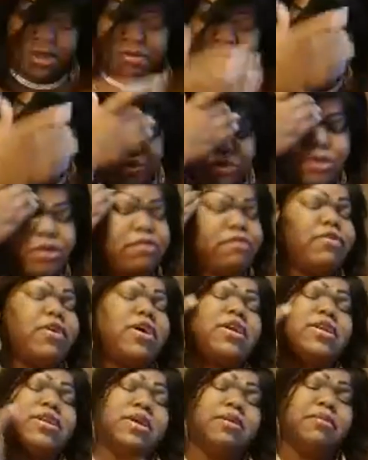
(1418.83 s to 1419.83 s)
up, they're still
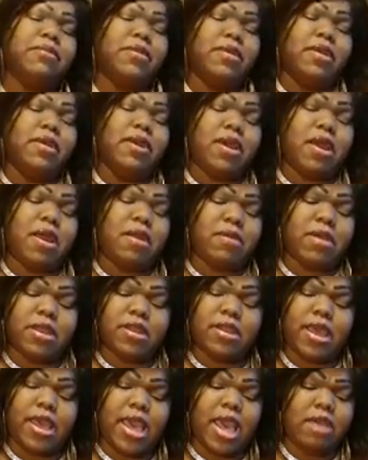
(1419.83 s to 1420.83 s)
fucked up. All
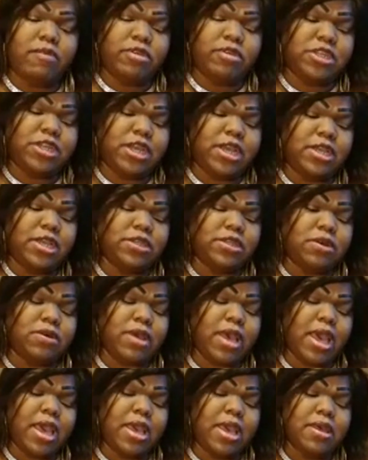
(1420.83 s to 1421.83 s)
right, they haven't changed,
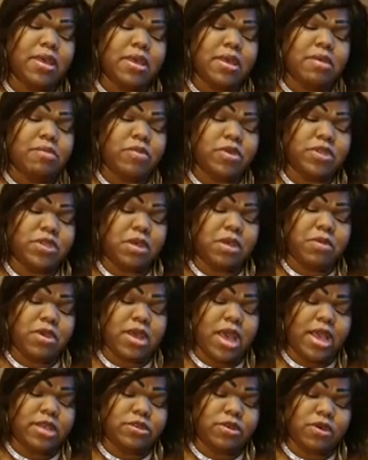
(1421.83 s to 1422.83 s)
okay? But some of you
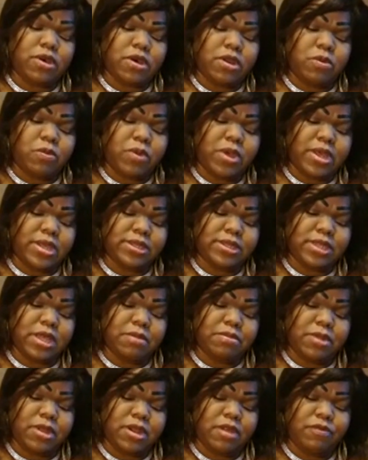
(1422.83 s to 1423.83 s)
guys are going to win
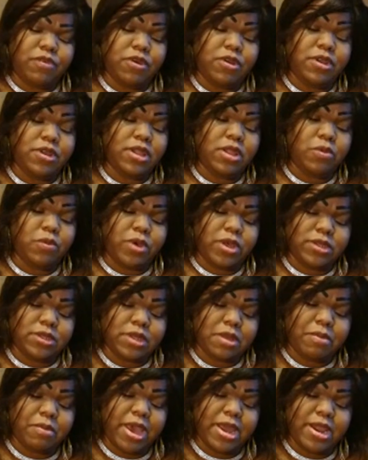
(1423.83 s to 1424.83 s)
something. If you're dealing with
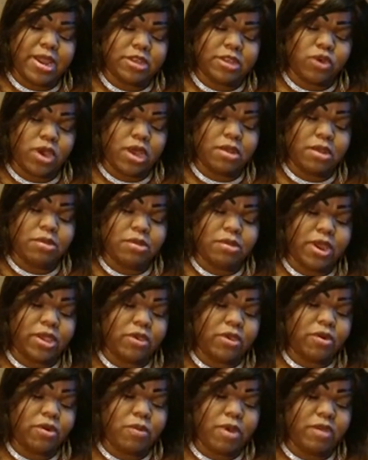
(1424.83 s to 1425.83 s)
somebody that's trying to break
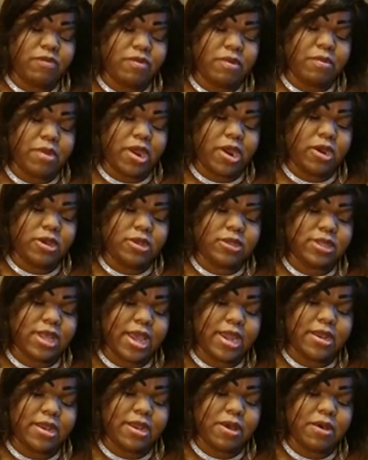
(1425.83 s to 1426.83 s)
you away from the air
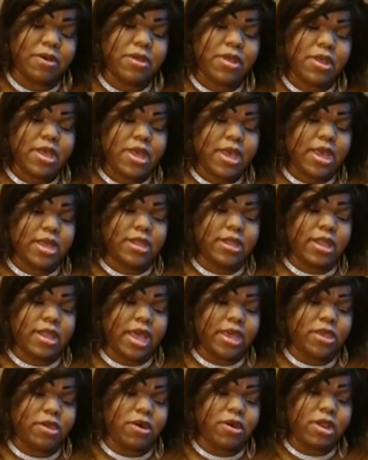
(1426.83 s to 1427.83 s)
sign, though, it look
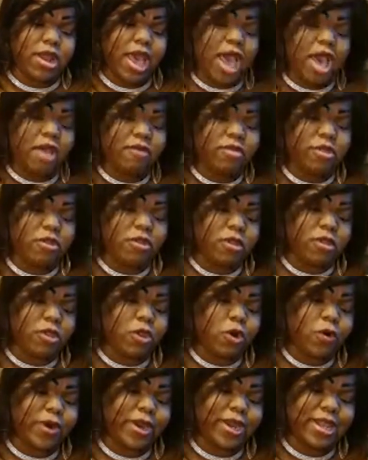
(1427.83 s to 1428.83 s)
like you're going to have
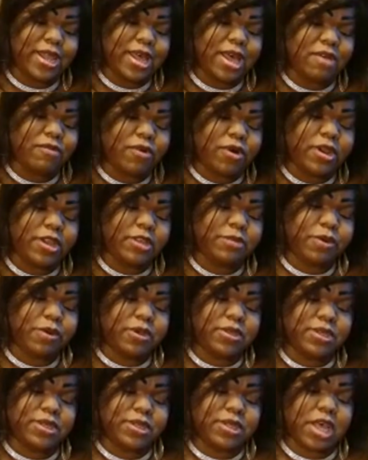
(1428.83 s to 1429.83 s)
glory love, or this
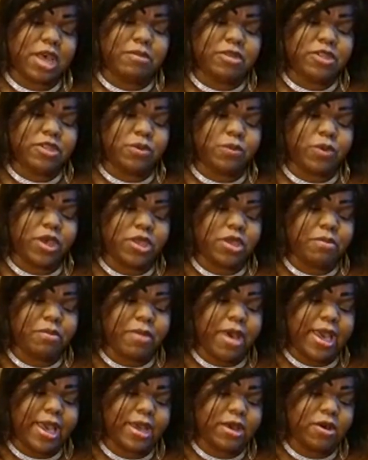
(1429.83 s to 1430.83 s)
person is coming to win you
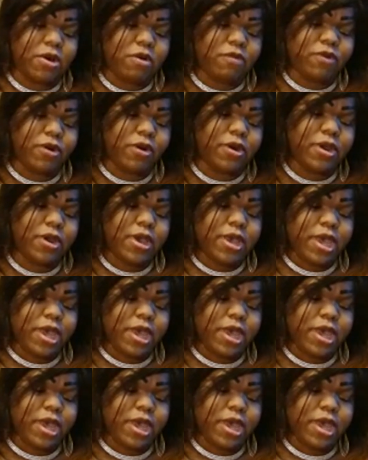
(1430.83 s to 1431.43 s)
back over.